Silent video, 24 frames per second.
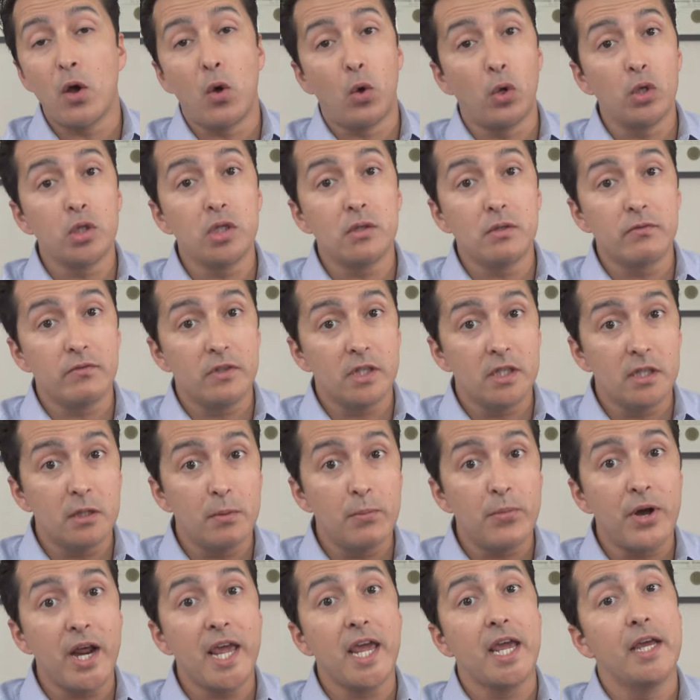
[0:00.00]
old
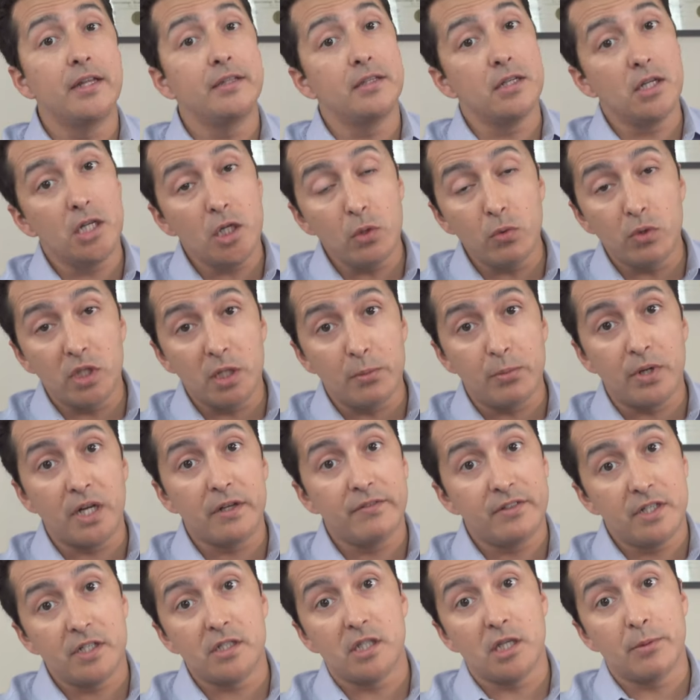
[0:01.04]
Libre, and the new Libre,
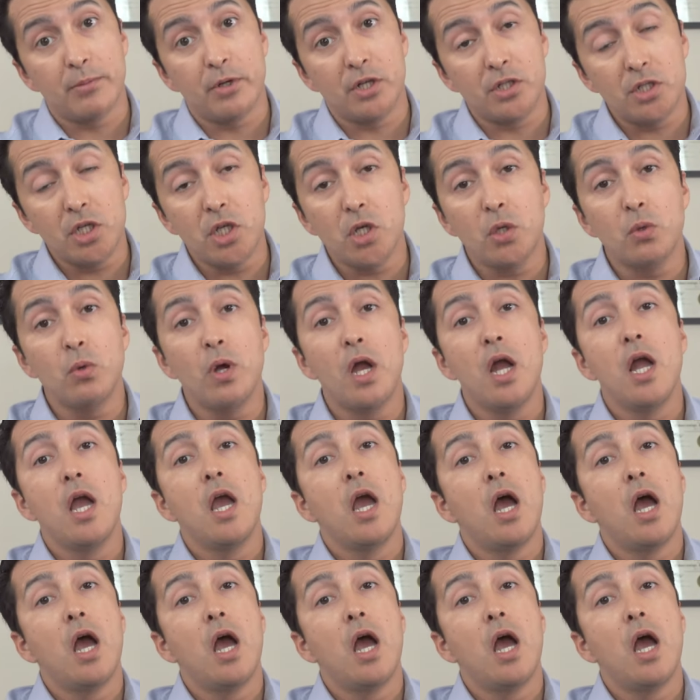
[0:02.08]
which is Libre 2.